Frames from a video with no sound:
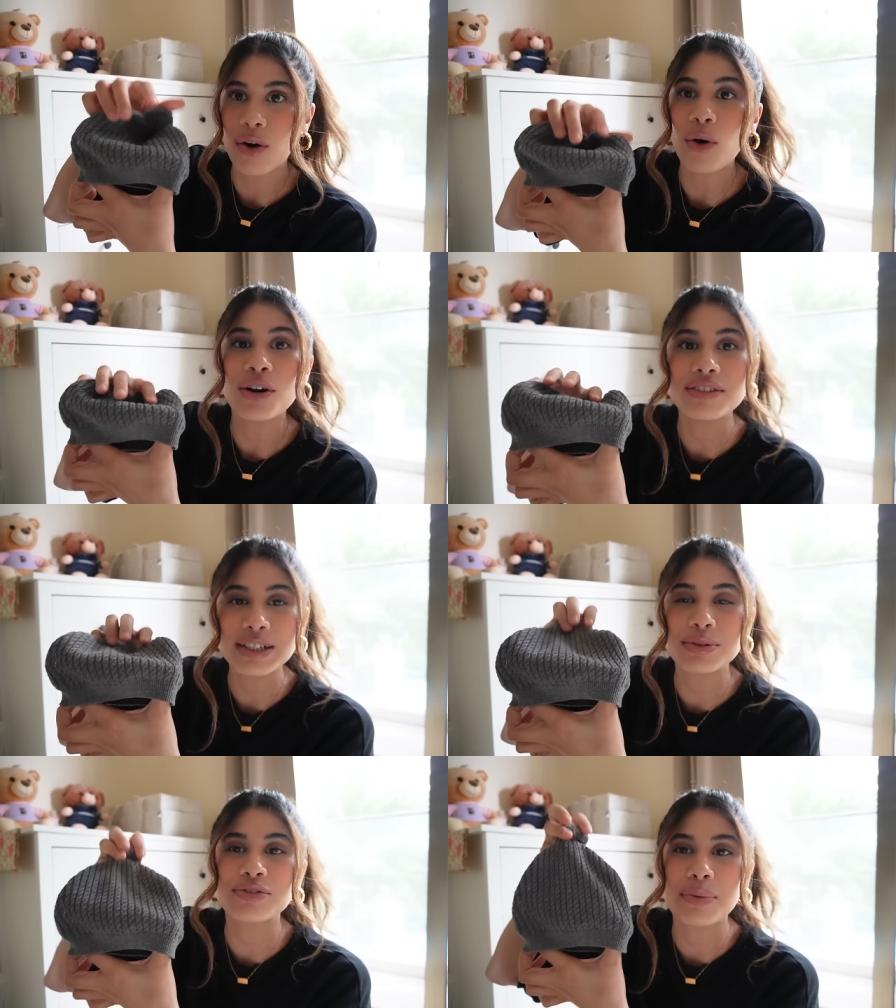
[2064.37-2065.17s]
All of
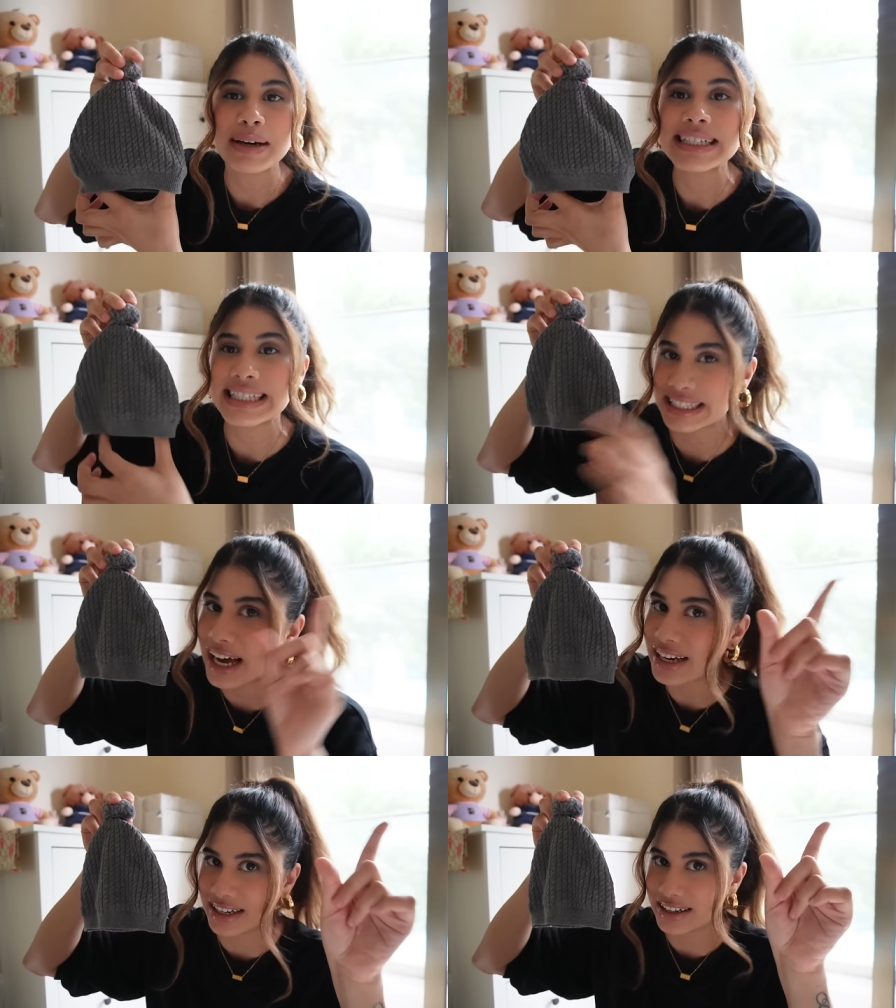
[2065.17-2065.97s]
this was for my
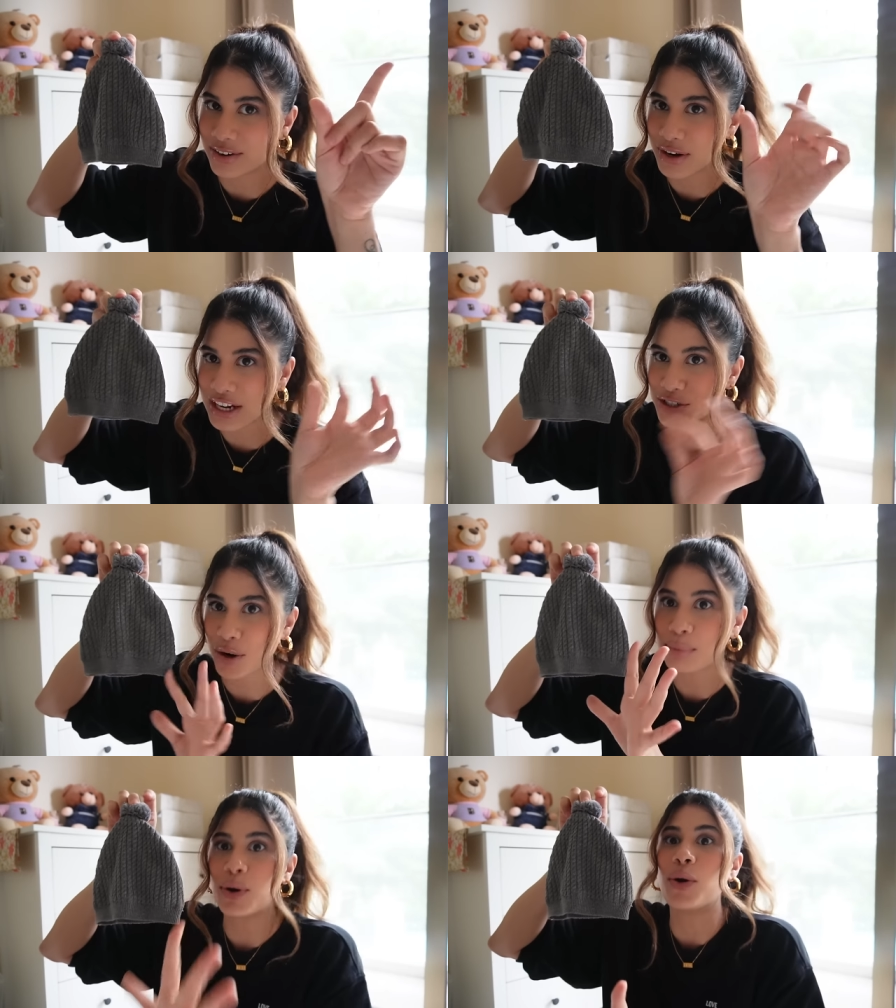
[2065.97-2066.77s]
son. Okay, I
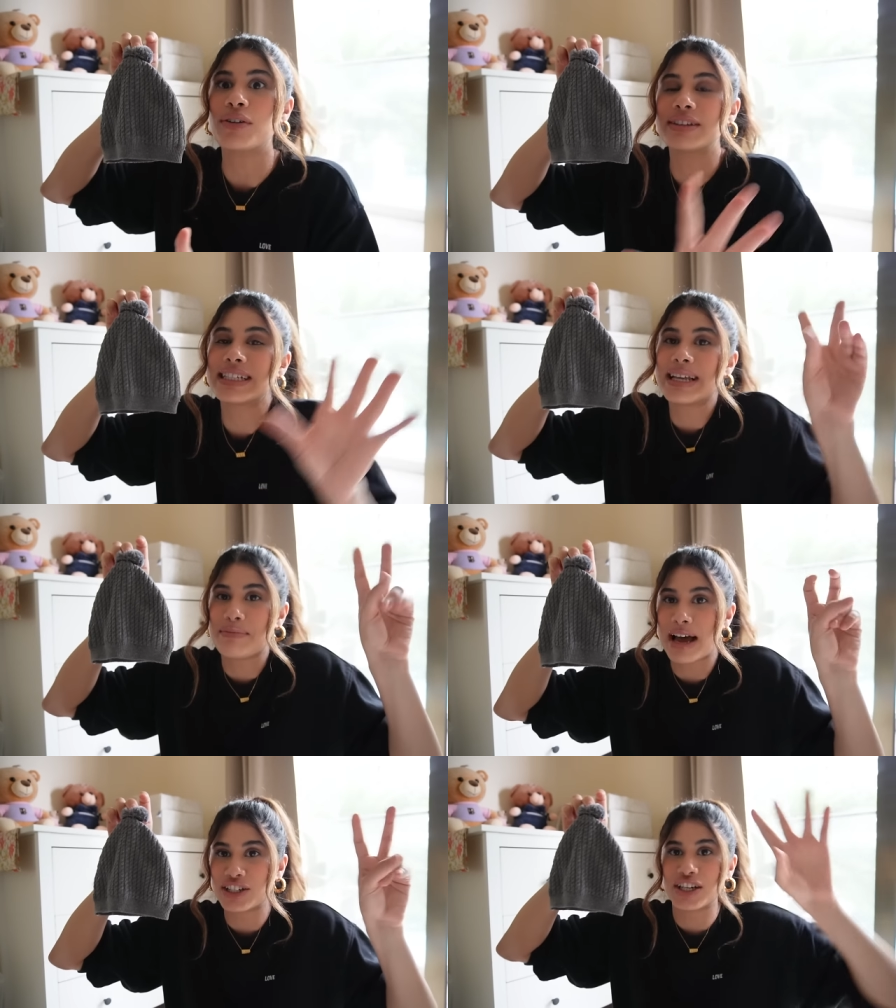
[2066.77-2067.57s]
shopped all of this
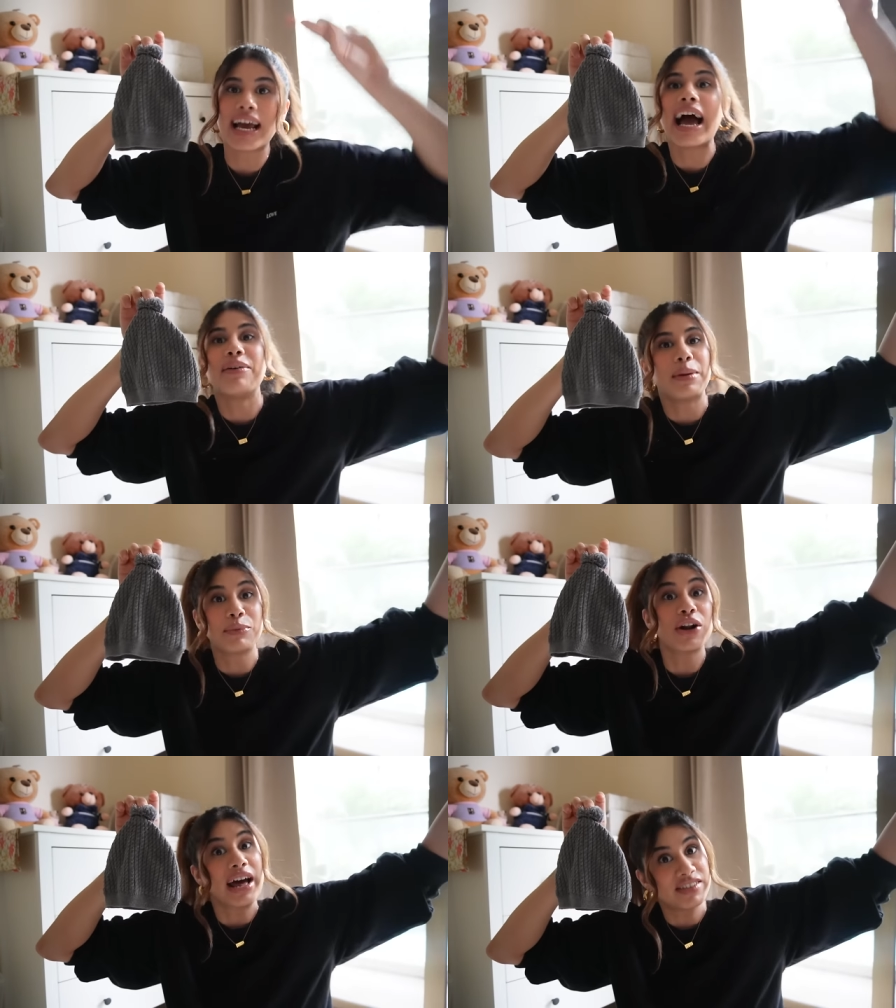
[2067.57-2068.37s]
imagining I am
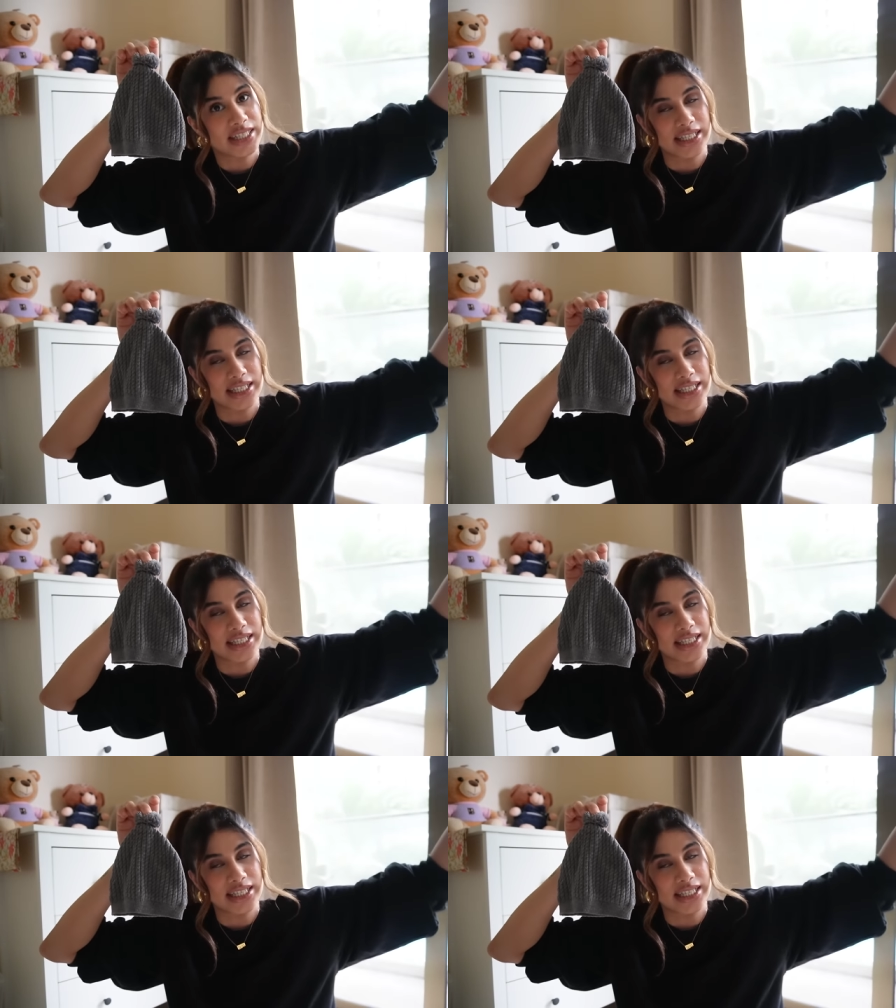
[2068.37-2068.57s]
gonna have a